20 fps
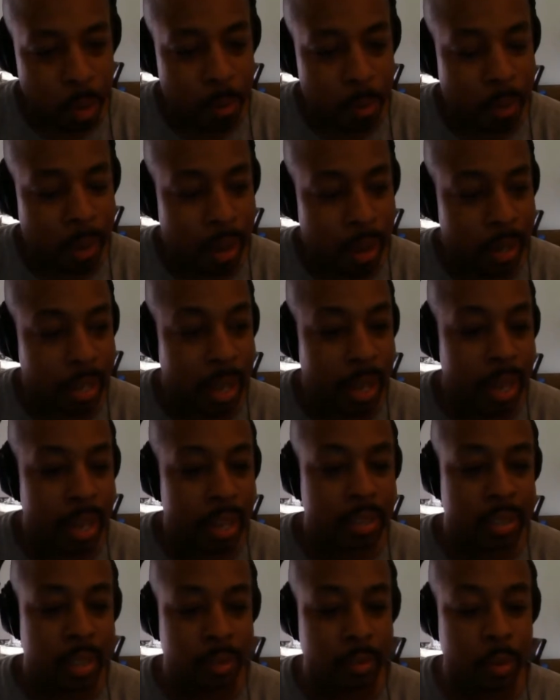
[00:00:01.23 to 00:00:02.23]

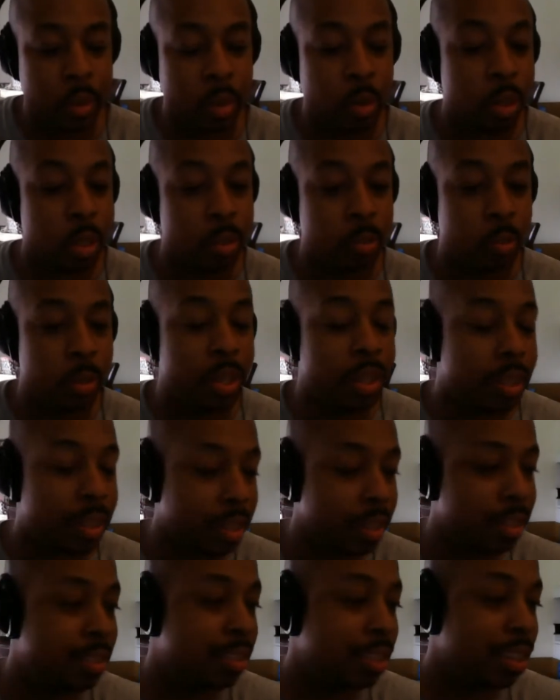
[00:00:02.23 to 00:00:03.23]
podcast, and of course, with
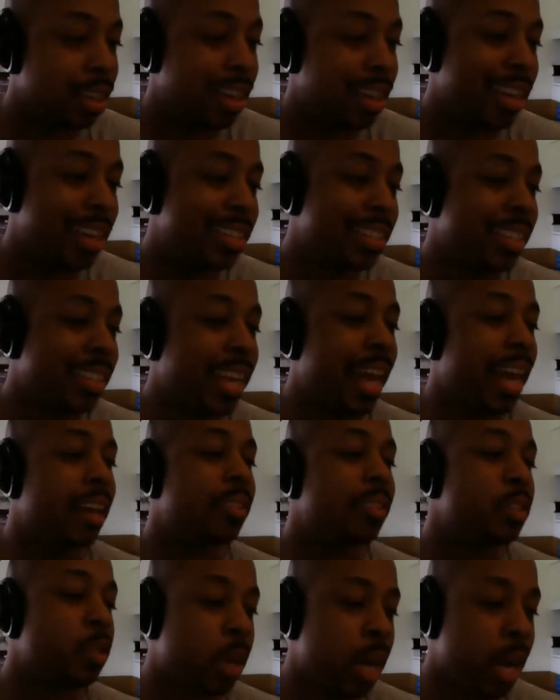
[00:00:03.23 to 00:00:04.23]
this is a
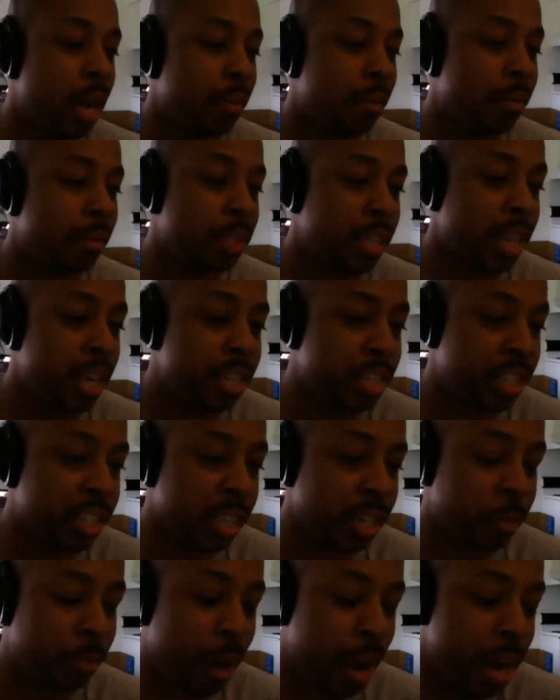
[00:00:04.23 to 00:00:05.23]
casual conversation.
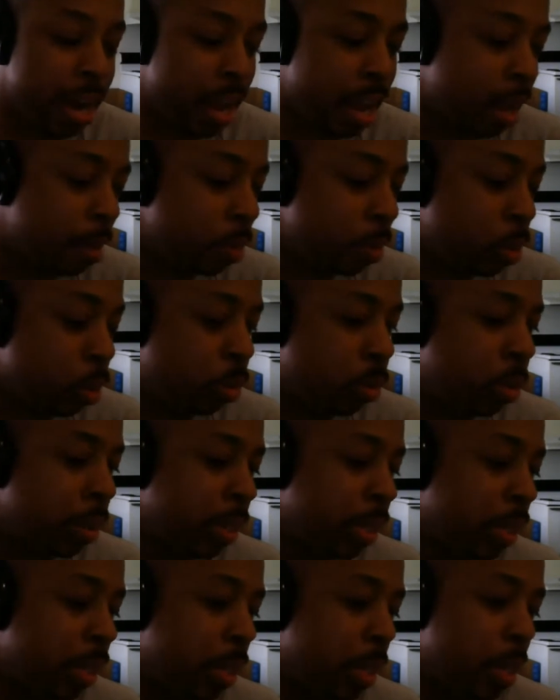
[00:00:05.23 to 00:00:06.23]
And right now, I'm
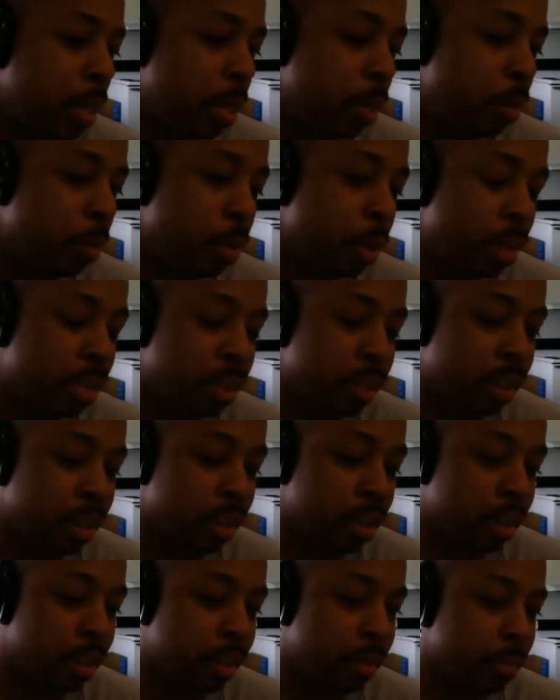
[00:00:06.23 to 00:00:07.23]
joined with
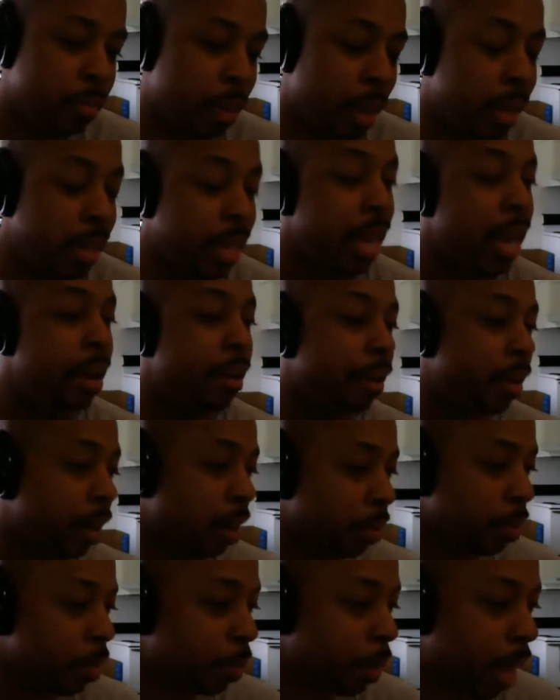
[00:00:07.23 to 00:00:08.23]
by Karen
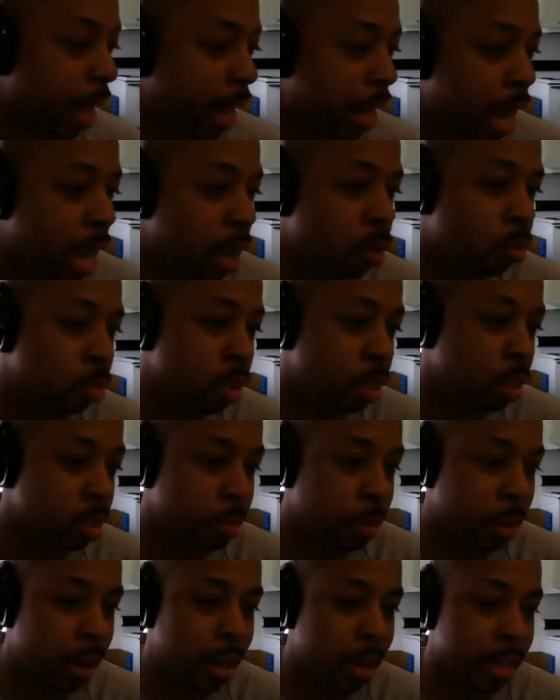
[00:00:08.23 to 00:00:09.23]
of the Black Guy Who Tips
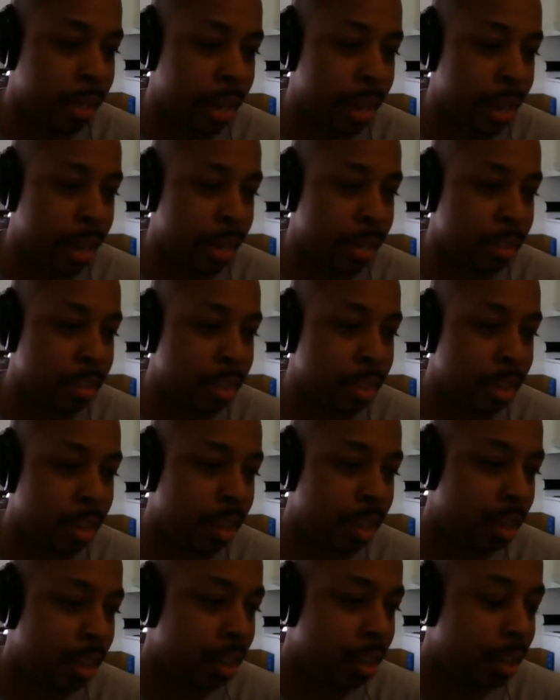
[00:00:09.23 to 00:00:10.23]
podcast,
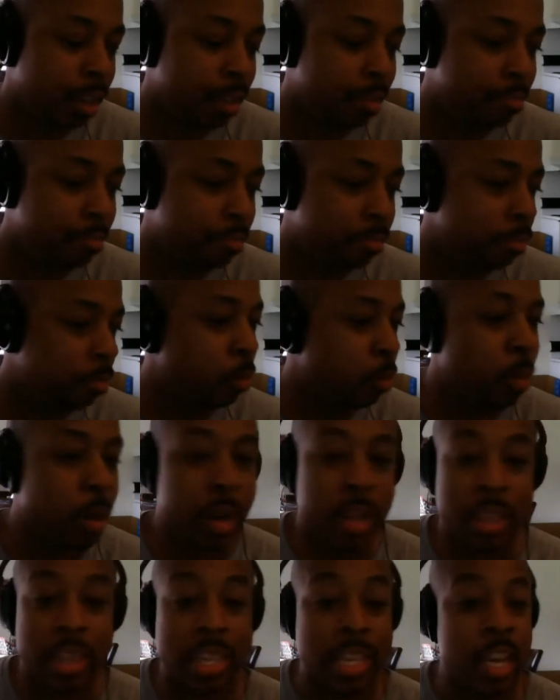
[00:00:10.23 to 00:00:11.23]
uh,
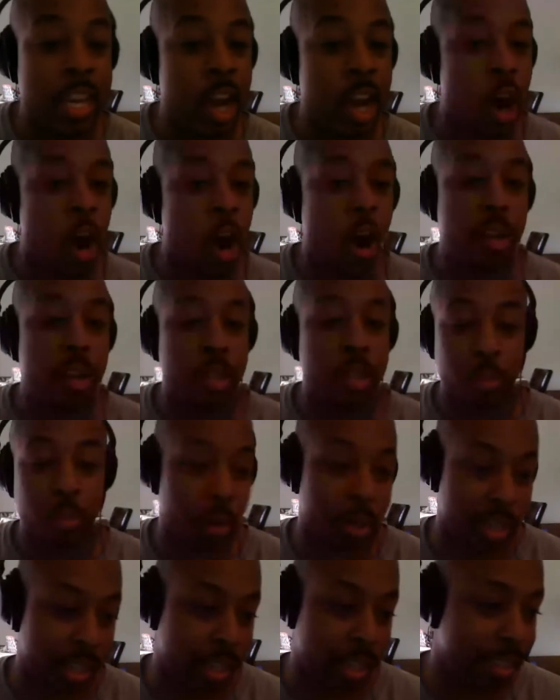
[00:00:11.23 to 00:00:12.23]
one of the hardest
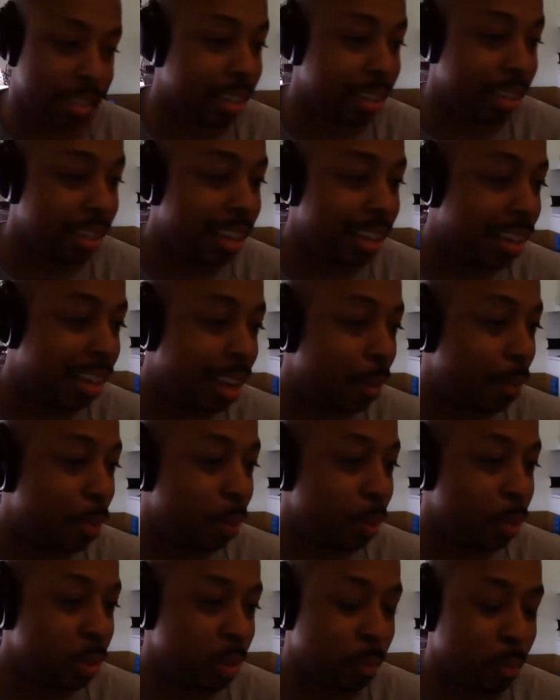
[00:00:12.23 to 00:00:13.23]
working
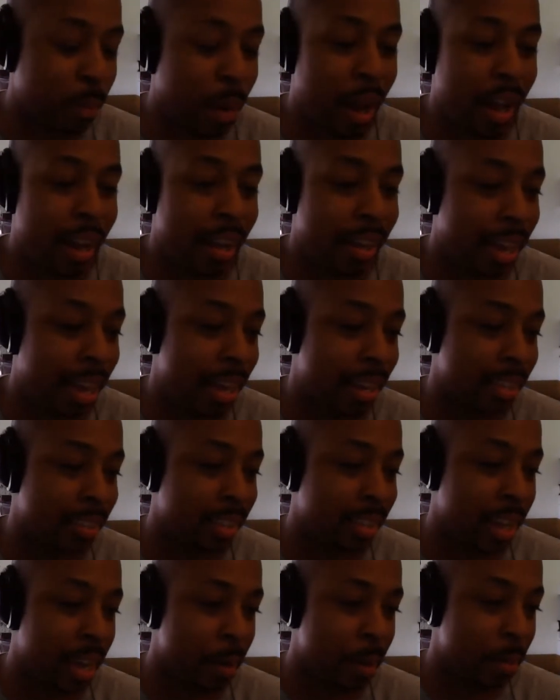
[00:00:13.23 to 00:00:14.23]
couples in podcast
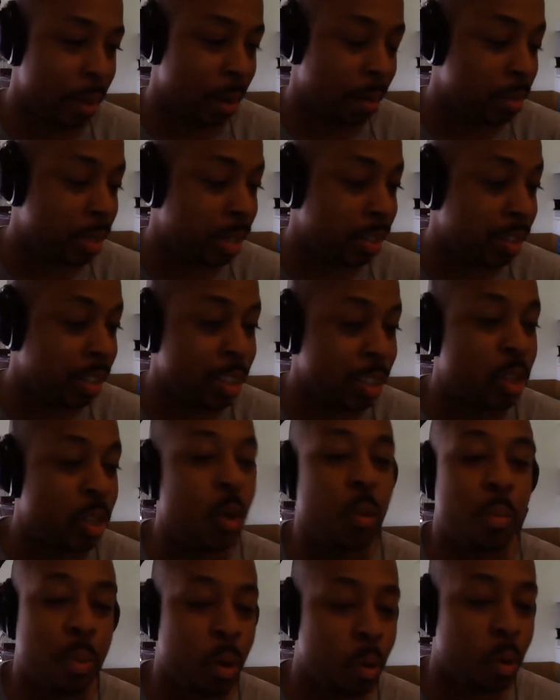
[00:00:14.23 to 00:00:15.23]
land. And I'm telling you, they're
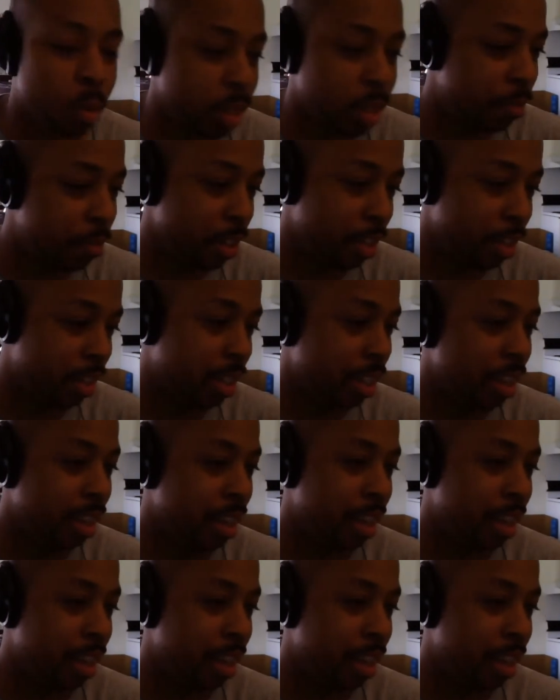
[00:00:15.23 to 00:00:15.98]
so prolific.